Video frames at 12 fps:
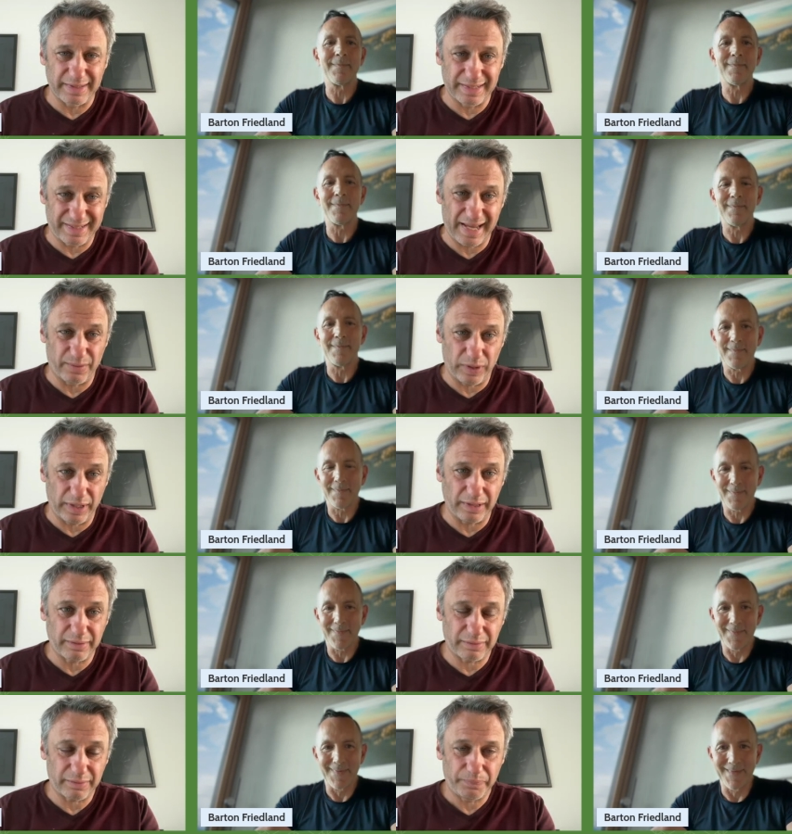Speaker 1: into 10
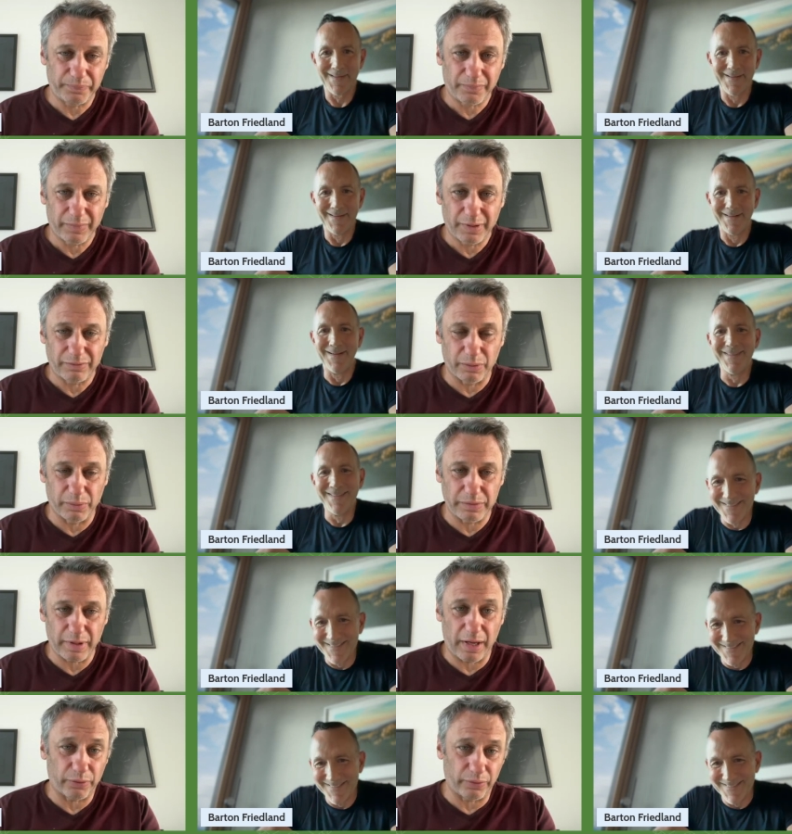weeks. So it was
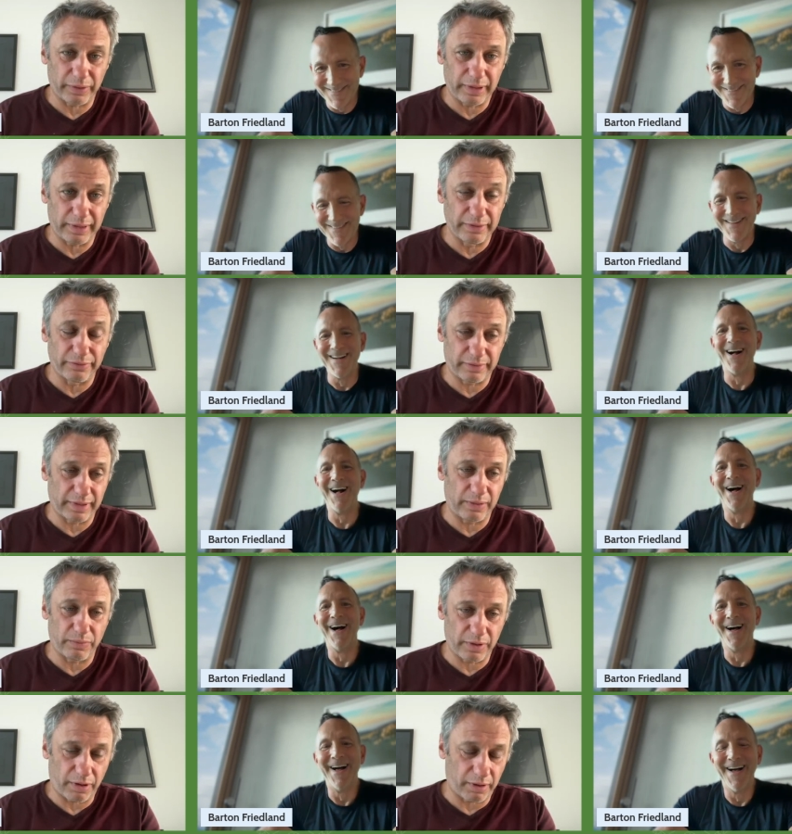utterly insane,
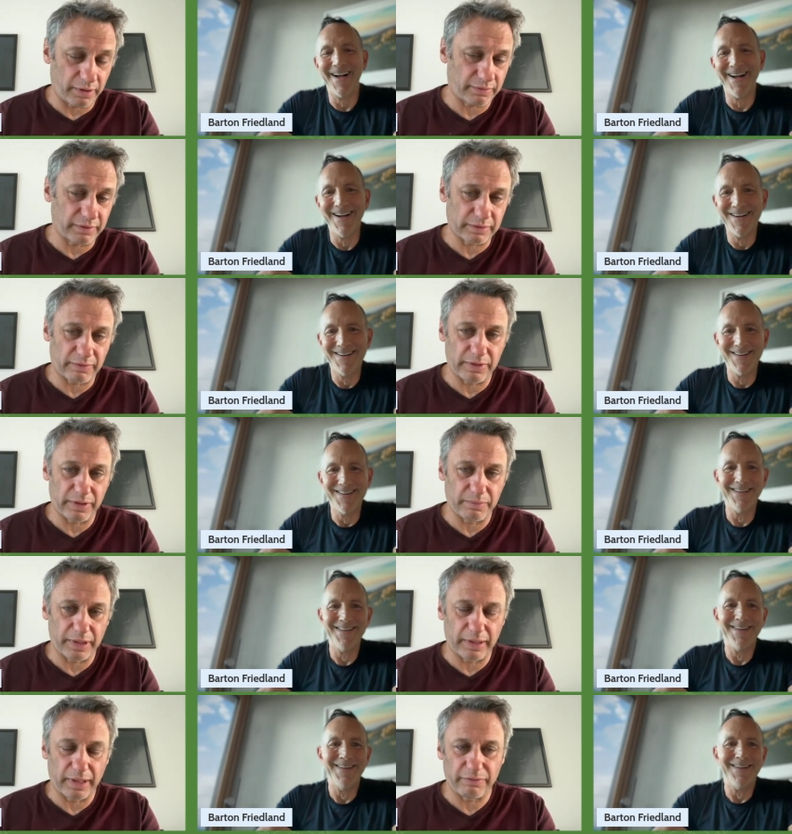one of the hardest things I ever did in
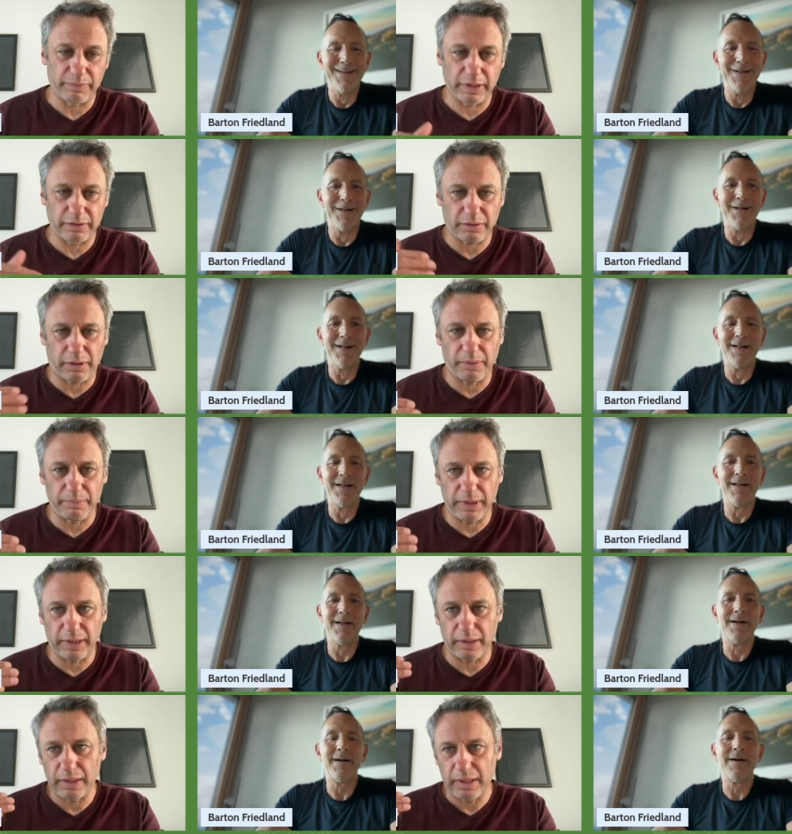my life, but it taught
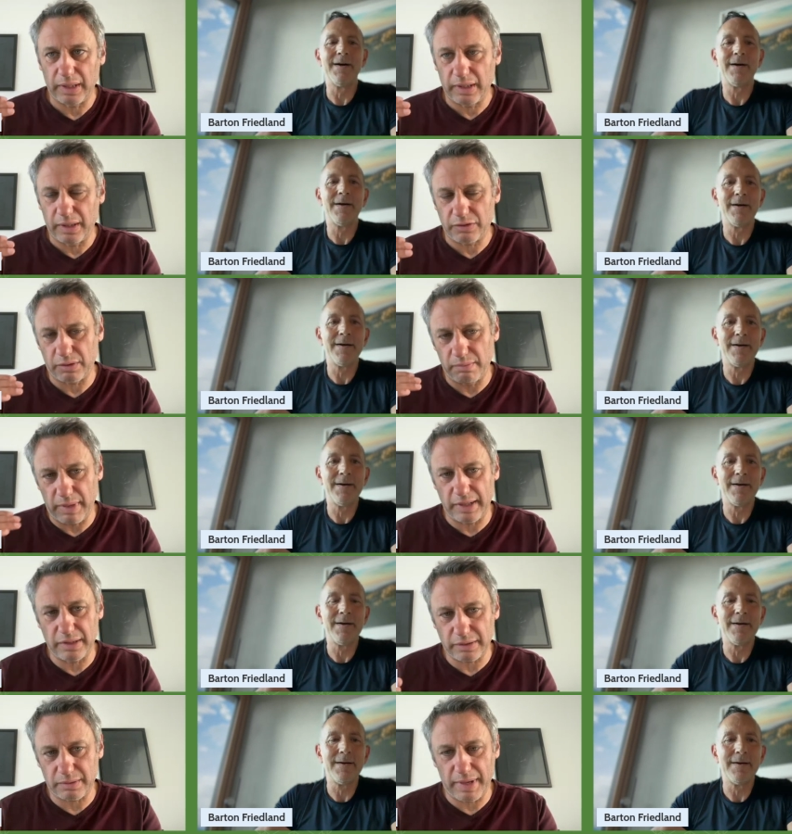me
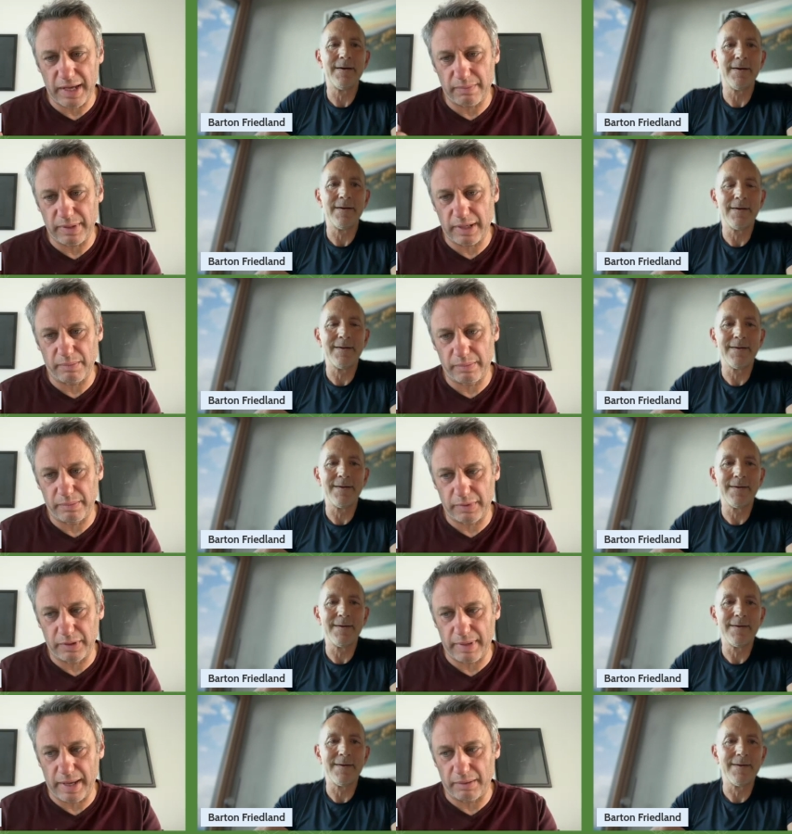tremendous amount about,
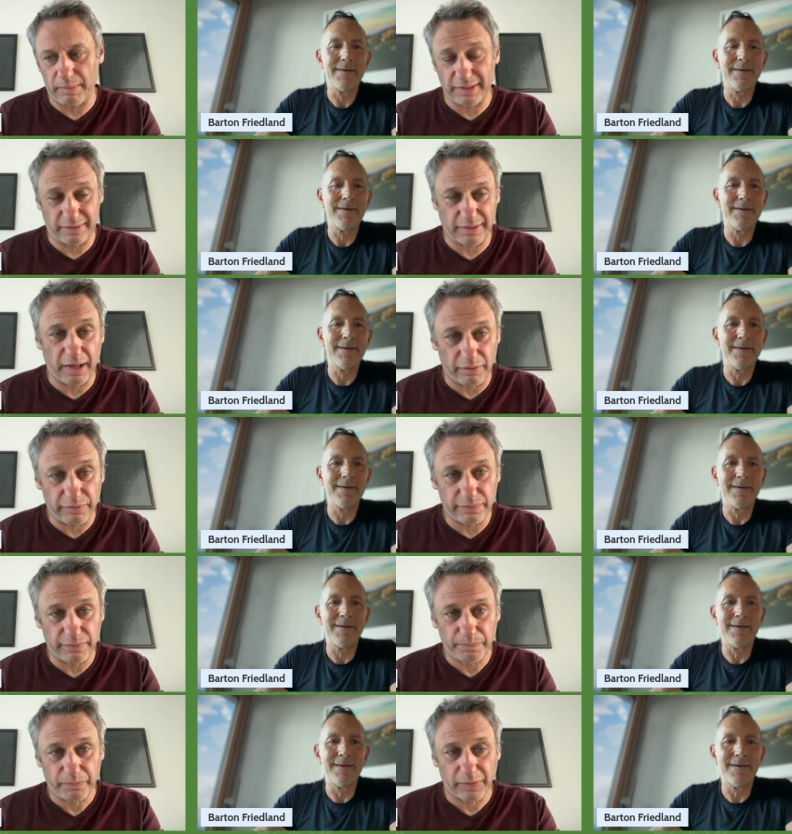about myself
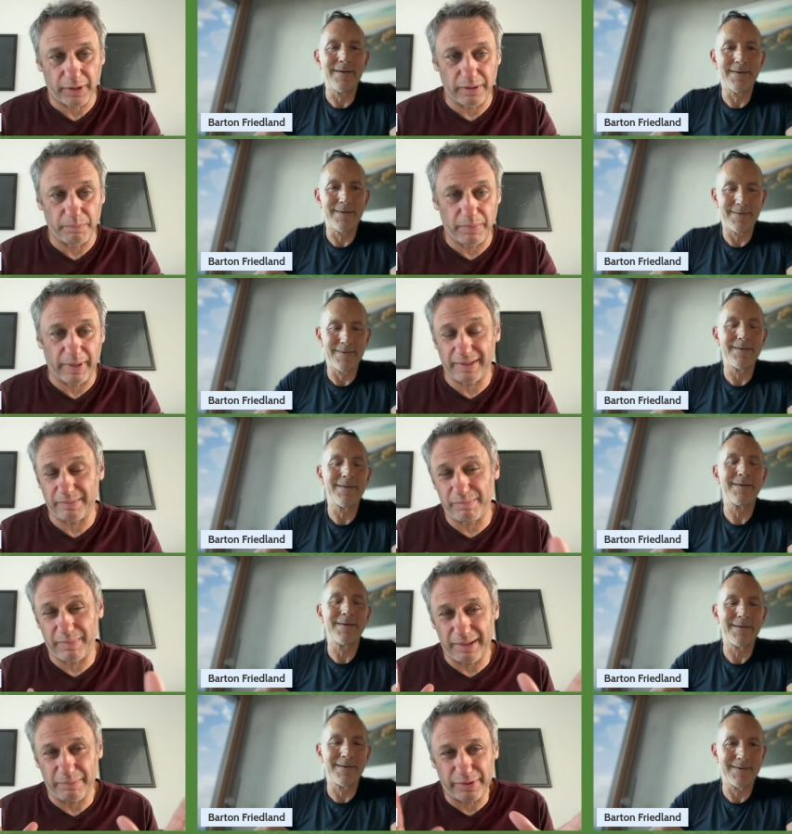and my,
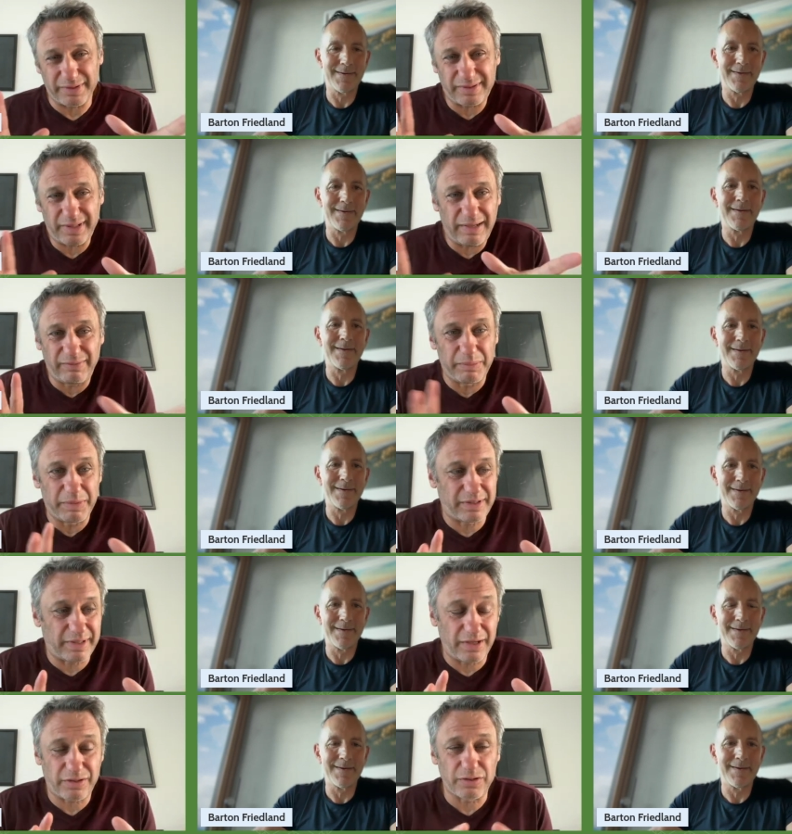my perceived
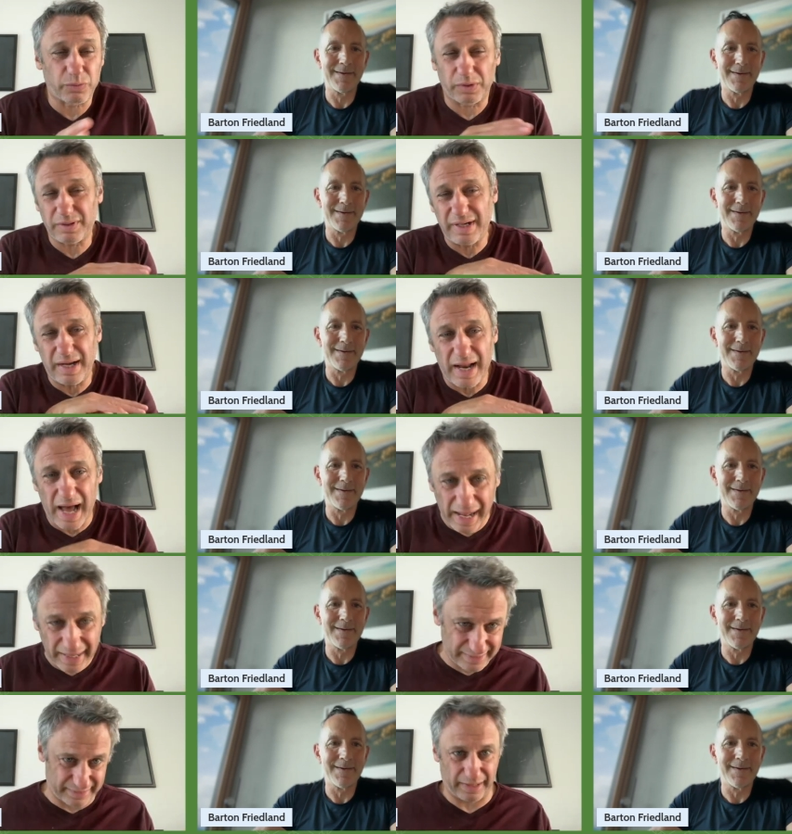limitations were
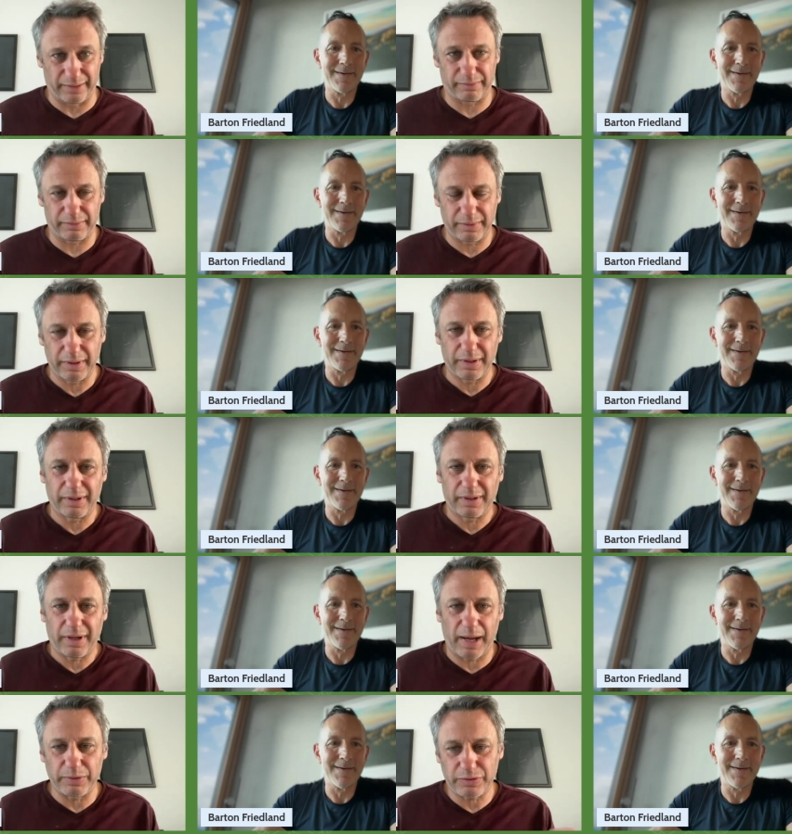nonsense.
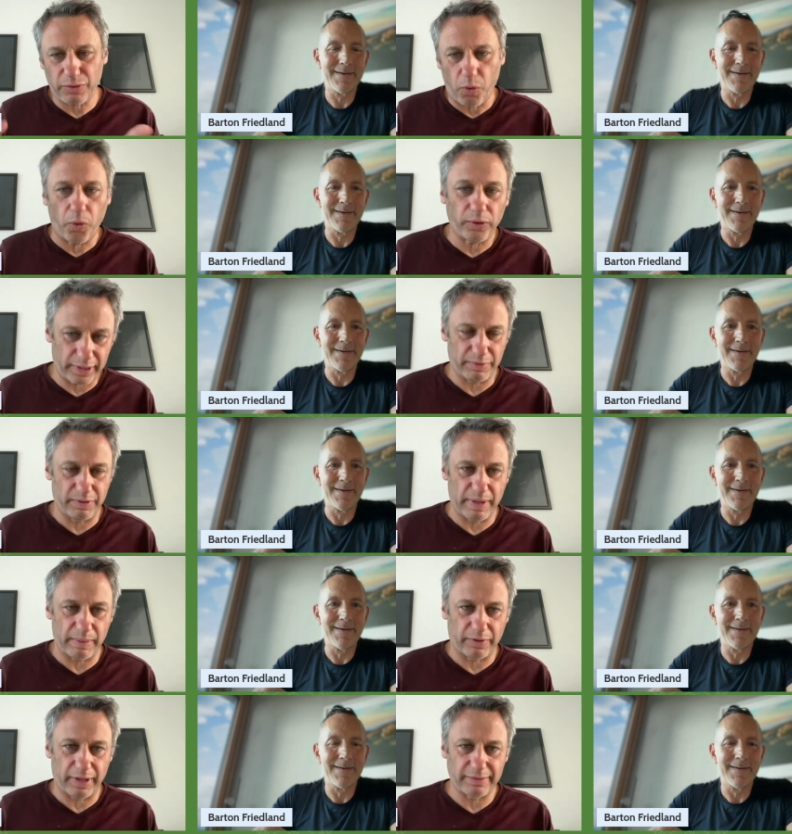I was totally able to
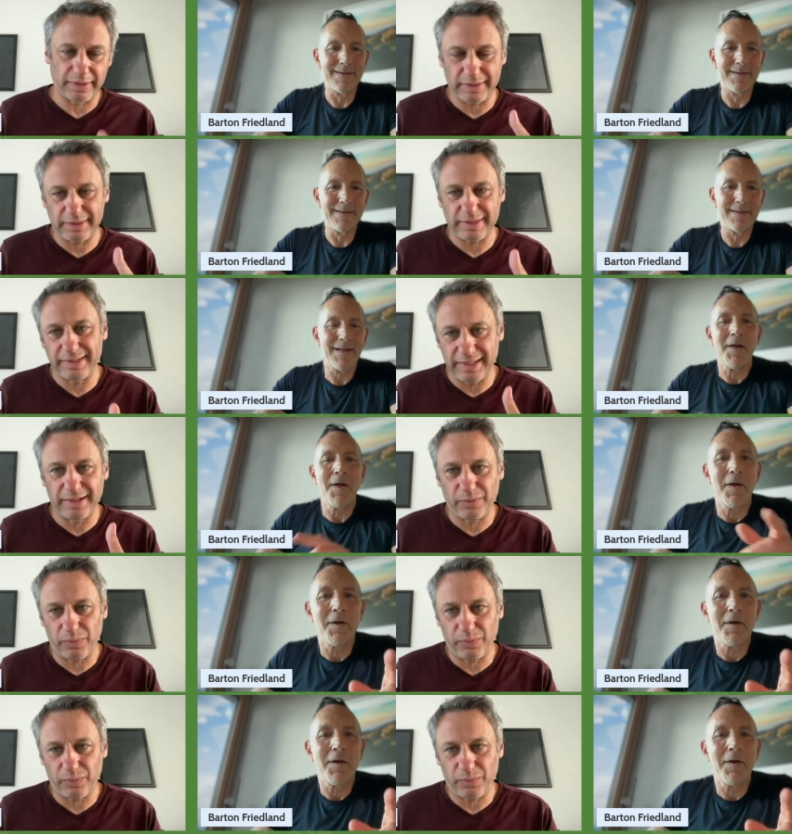memorize. I just needed a